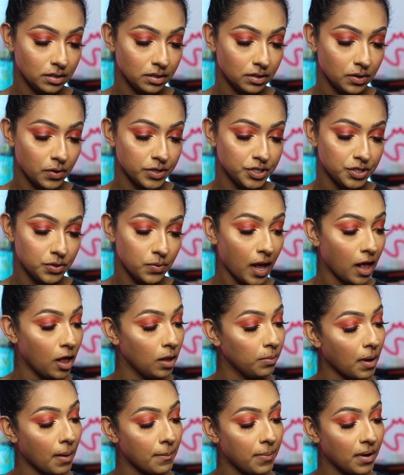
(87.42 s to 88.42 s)
going to
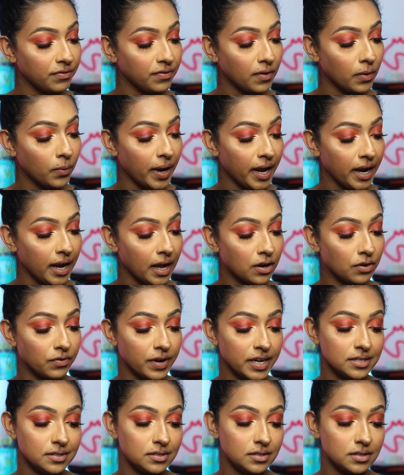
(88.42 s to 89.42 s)
help buff away and
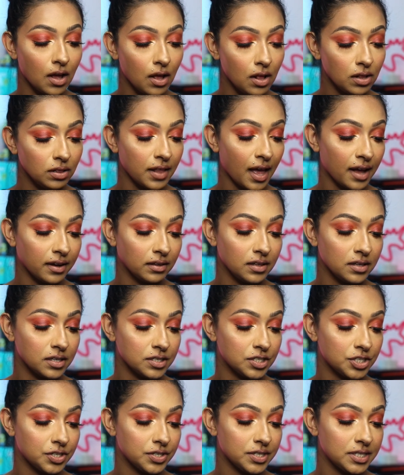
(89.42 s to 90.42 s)
erase dull,
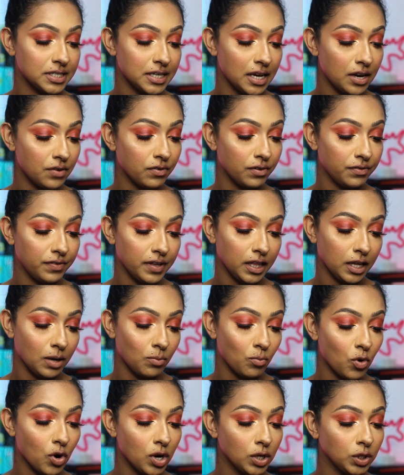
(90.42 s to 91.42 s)
lackluster skin, revealing a
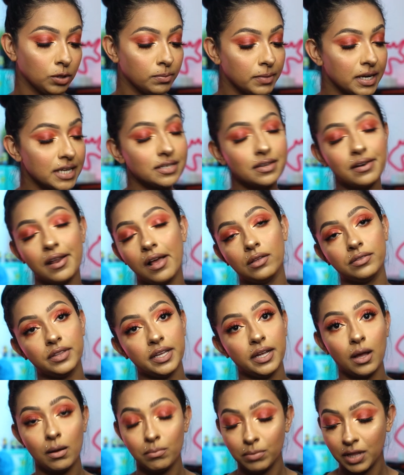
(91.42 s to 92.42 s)
more luminous and healthy
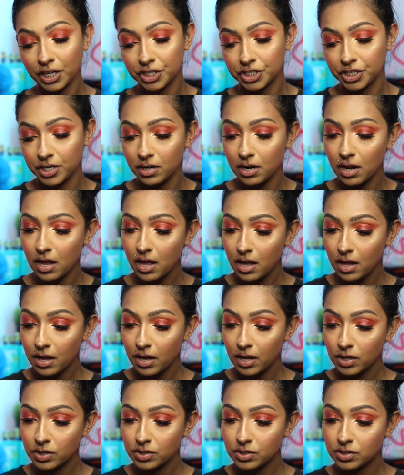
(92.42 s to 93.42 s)
complexion.
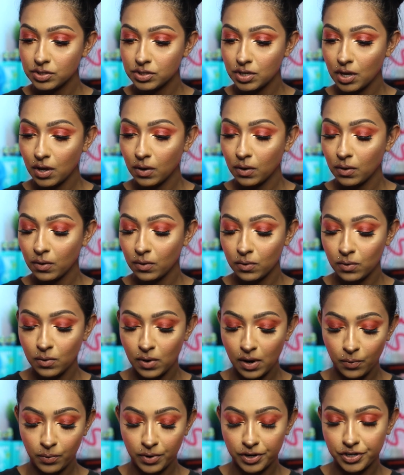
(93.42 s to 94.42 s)

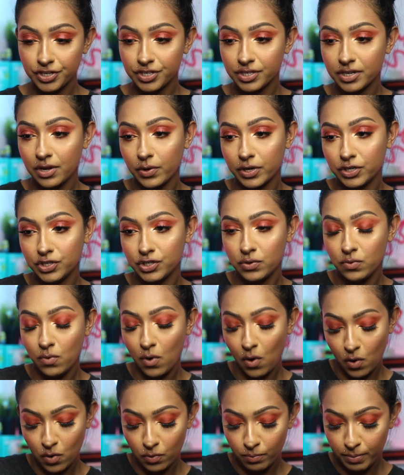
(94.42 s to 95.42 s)
So we're just going to
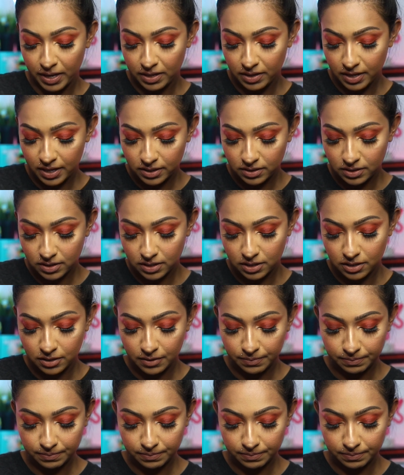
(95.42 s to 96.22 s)
open this.